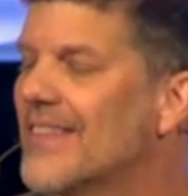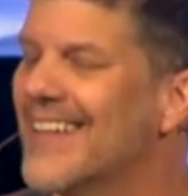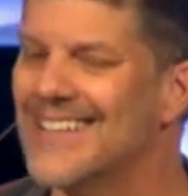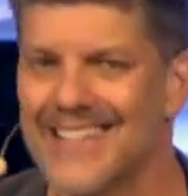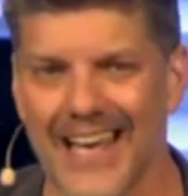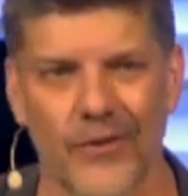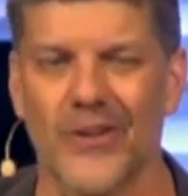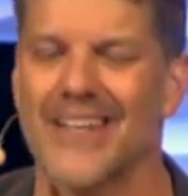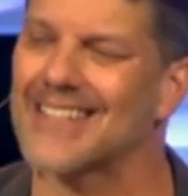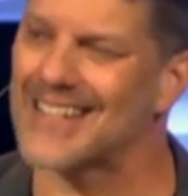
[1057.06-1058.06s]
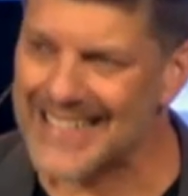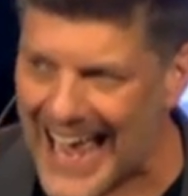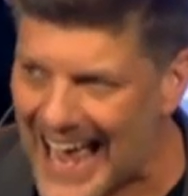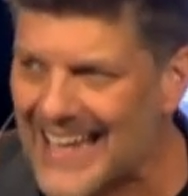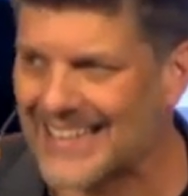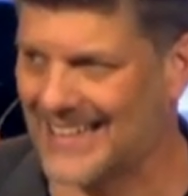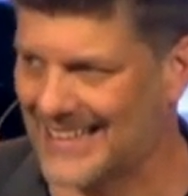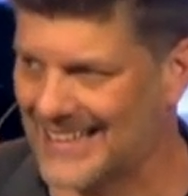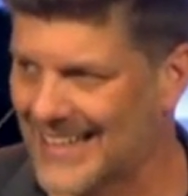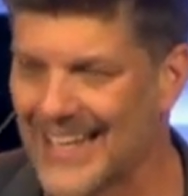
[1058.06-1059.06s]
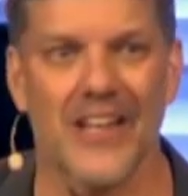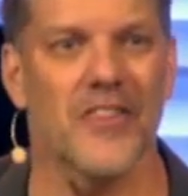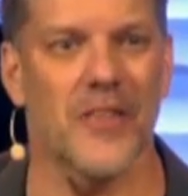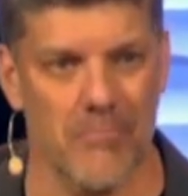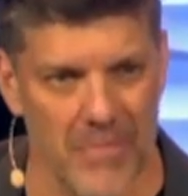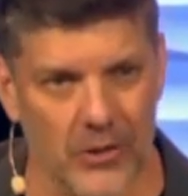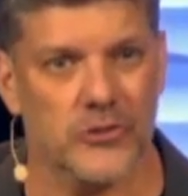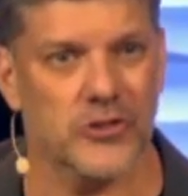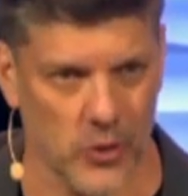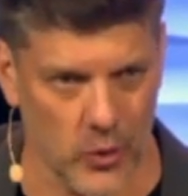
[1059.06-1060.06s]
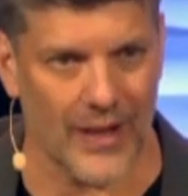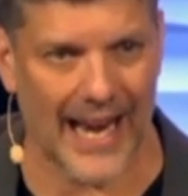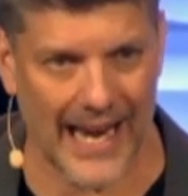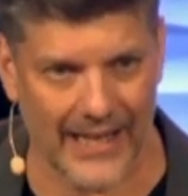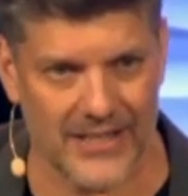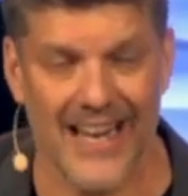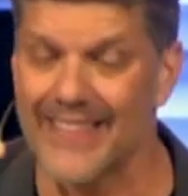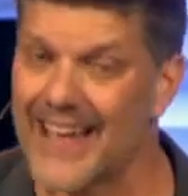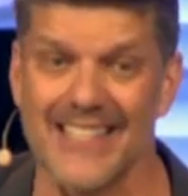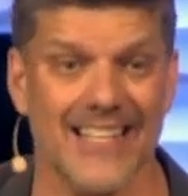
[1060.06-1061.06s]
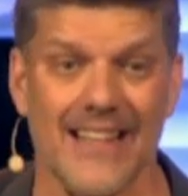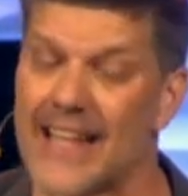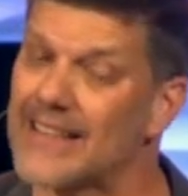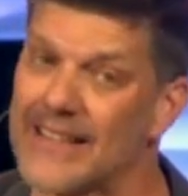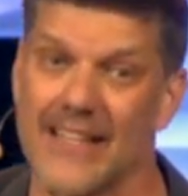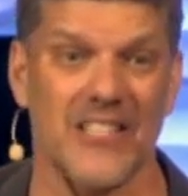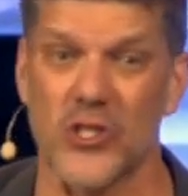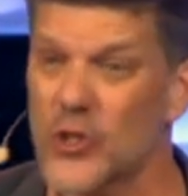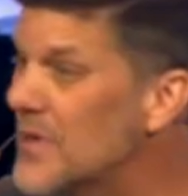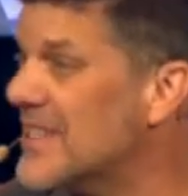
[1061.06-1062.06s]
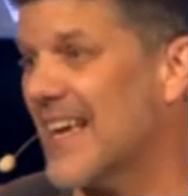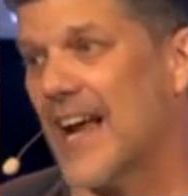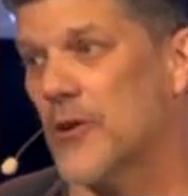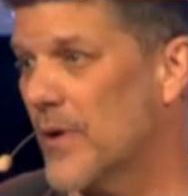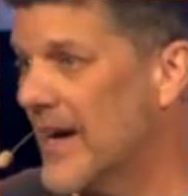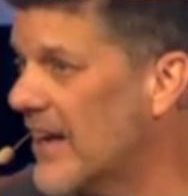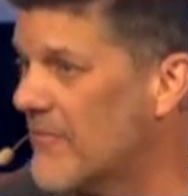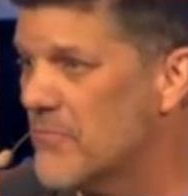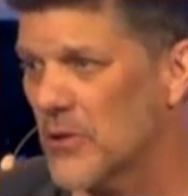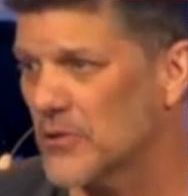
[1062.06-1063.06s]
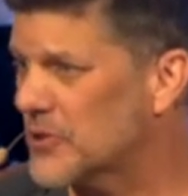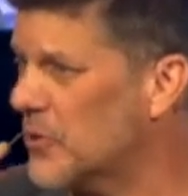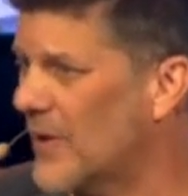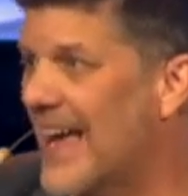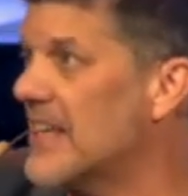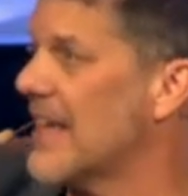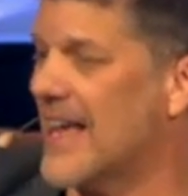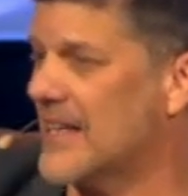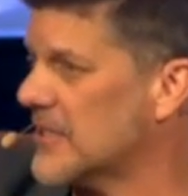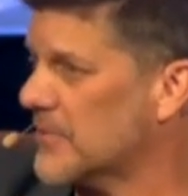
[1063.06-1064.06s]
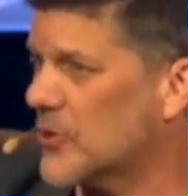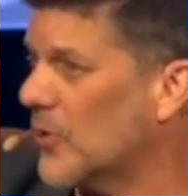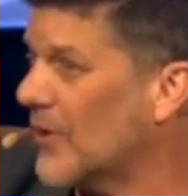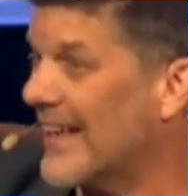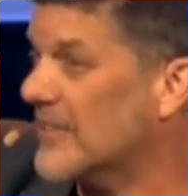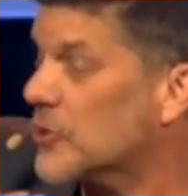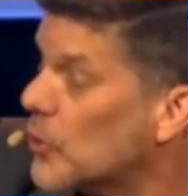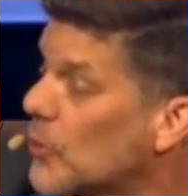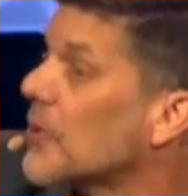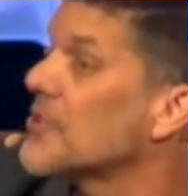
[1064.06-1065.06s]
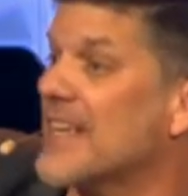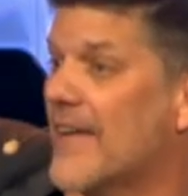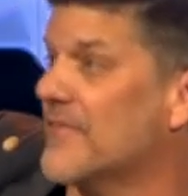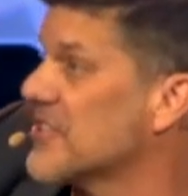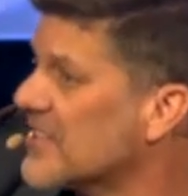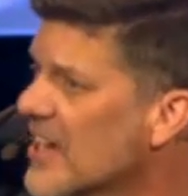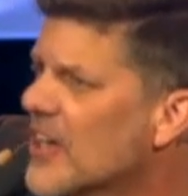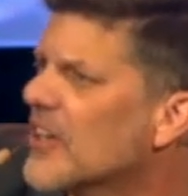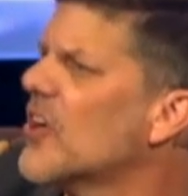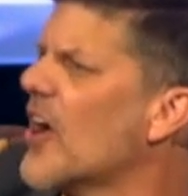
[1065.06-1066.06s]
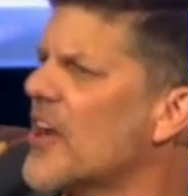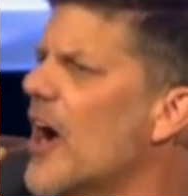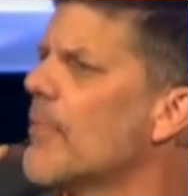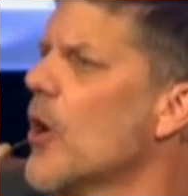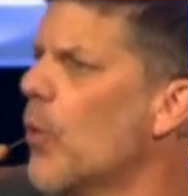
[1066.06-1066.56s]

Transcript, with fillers: The devil is attacking the middle school age. They say that the suicide rate of middle school schoolers have just gone up.